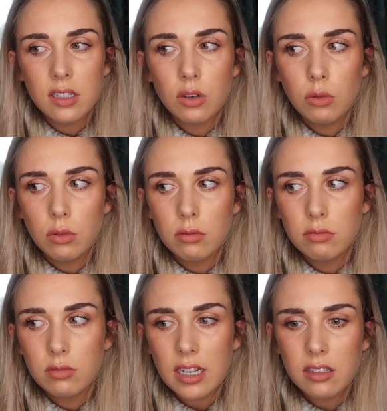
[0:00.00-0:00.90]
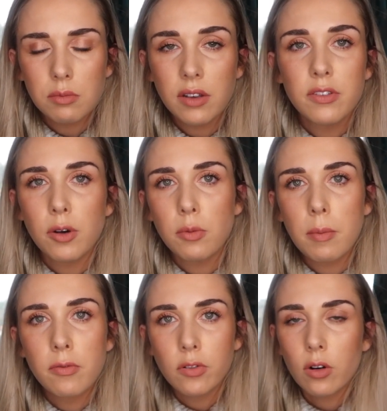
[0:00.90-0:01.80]
So that's something I've spoken
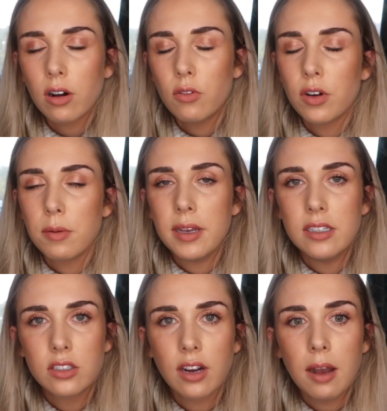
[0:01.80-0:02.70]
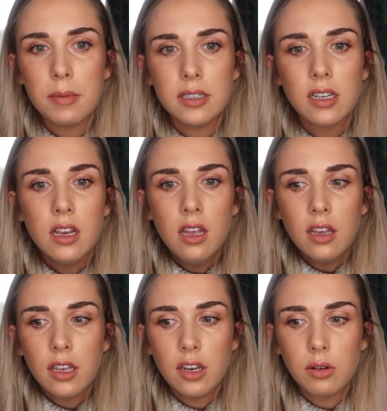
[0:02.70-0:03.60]
about before over on my Instagram is,
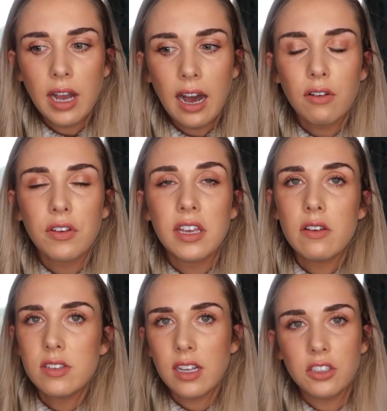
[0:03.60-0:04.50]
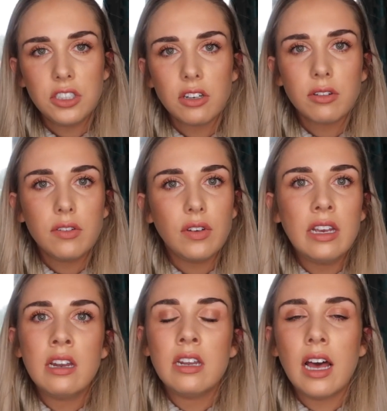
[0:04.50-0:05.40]
you know, caffeine gives you that jittery
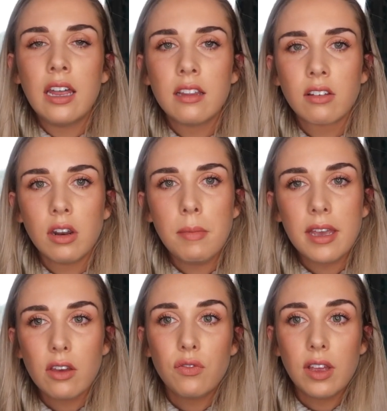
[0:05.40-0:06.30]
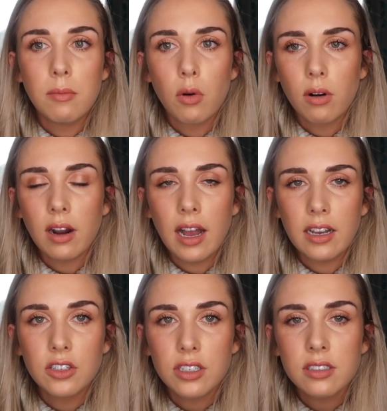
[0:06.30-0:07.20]
feeling and it's going to make you feel more
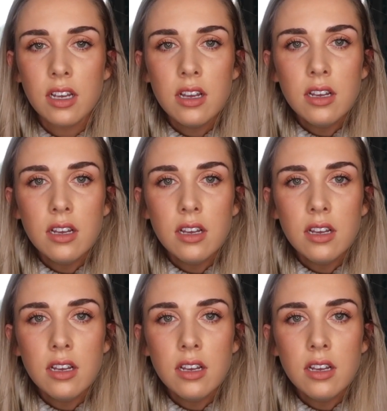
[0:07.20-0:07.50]
anxious.